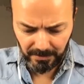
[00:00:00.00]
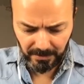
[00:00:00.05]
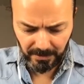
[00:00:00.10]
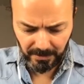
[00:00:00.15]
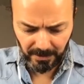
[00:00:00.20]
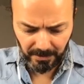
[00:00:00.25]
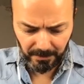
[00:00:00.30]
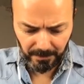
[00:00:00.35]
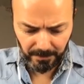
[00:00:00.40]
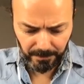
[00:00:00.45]

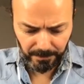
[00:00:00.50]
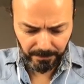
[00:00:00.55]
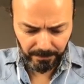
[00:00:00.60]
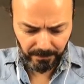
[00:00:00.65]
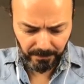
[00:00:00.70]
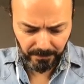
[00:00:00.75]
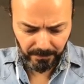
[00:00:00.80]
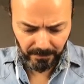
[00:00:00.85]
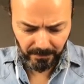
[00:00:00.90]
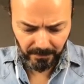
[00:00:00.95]
Yeah,
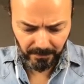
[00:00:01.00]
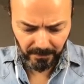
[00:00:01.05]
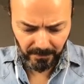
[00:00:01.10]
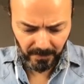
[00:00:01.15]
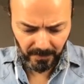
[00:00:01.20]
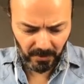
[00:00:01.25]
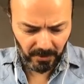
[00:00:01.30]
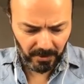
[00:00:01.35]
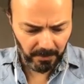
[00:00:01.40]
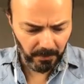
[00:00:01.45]

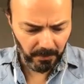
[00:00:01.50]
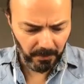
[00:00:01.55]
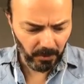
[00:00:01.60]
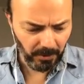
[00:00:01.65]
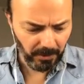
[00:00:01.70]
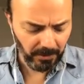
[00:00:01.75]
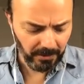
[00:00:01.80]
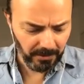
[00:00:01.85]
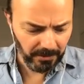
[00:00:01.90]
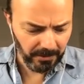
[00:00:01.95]
you can
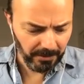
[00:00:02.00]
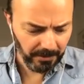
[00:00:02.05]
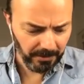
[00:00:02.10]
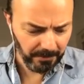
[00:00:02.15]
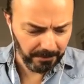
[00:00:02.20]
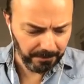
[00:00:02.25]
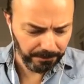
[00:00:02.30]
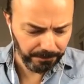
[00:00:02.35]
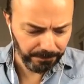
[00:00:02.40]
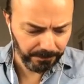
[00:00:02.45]
pull,
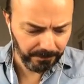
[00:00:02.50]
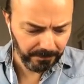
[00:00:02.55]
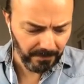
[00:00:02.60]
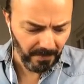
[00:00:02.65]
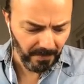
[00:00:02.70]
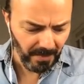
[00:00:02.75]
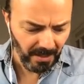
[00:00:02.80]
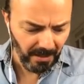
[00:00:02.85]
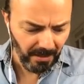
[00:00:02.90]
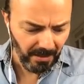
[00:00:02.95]
um,
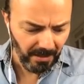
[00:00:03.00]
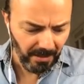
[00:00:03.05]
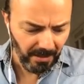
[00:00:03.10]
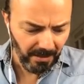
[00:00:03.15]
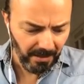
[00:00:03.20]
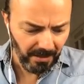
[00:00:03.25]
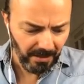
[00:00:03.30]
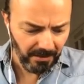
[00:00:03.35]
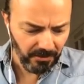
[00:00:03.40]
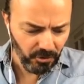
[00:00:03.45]

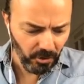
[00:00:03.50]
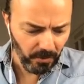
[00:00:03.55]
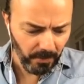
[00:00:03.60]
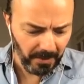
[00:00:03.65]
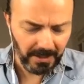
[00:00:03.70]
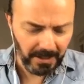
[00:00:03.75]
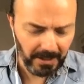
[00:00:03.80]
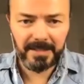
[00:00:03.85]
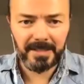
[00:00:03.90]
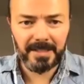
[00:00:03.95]
in
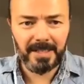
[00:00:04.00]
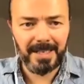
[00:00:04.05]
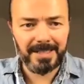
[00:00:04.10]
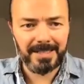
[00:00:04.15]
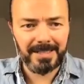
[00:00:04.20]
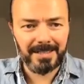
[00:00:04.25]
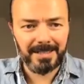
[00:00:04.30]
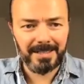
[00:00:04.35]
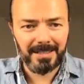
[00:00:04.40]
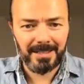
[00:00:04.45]
German it
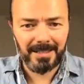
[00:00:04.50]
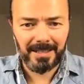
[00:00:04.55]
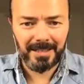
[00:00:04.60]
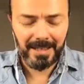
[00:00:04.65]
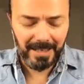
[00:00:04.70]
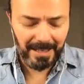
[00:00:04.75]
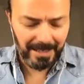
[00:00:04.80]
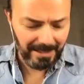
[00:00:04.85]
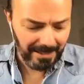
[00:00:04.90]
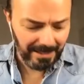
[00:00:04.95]
says
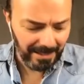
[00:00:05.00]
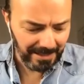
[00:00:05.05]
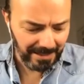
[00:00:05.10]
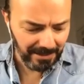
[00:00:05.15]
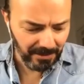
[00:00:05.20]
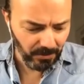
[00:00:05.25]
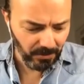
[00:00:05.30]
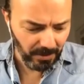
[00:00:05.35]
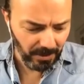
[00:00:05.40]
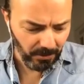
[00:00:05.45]

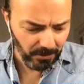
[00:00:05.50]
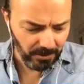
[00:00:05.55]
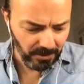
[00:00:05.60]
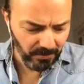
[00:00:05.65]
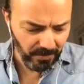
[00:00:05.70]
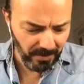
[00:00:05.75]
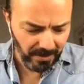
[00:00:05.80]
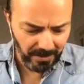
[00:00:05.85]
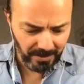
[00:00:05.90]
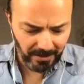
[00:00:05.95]
lasso
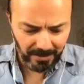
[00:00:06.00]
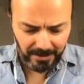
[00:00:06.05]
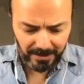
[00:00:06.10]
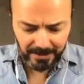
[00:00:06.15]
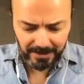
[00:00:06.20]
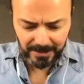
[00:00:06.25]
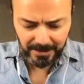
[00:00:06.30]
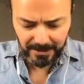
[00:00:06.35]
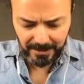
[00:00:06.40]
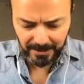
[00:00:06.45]
Auswahl.
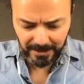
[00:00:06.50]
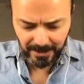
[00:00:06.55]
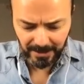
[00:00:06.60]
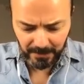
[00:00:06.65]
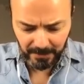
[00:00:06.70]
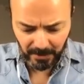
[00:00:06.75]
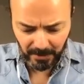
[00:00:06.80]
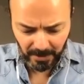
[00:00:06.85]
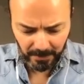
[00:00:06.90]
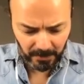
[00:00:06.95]
Uh,
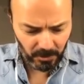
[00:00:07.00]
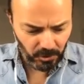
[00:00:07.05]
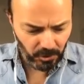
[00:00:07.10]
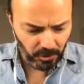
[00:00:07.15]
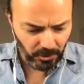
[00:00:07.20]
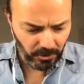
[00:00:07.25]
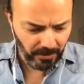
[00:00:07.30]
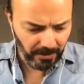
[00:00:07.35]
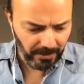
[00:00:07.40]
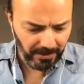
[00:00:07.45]
I'm, I'm not
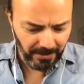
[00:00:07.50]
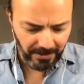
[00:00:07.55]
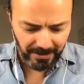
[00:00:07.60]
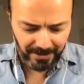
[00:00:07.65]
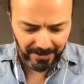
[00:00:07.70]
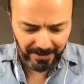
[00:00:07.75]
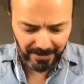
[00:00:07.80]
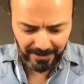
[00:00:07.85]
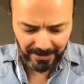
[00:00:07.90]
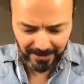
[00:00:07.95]
sure the,
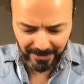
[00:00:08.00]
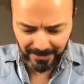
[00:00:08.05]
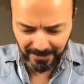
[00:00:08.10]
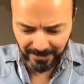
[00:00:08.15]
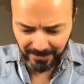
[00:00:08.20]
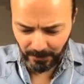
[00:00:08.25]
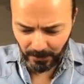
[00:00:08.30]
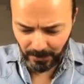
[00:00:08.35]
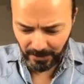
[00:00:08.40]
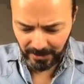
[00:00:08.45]
the, the,
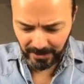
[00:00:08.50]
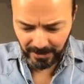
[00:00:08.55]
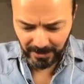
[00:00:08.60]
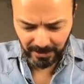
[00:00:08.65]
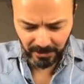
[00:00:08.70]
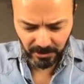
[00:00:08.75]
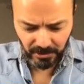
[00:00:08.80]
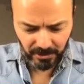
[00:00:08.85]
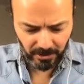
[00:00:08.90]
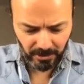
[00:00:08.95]
the, what the
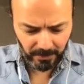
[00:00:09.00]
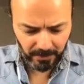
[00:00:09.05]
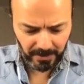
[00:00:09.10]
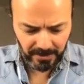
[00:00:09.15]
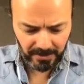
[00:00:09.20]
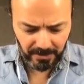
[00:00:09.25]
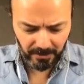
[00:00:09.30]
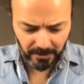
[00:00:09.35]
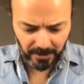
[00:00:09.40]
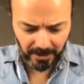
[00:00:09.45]
English term
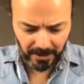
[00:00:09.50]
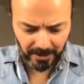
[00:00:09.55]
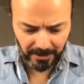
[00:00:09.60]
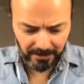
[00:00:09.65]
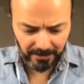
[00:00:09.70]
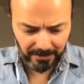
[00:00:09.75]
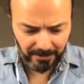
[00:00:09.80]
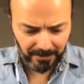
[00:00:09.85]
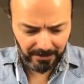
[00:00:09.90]
is. You the, can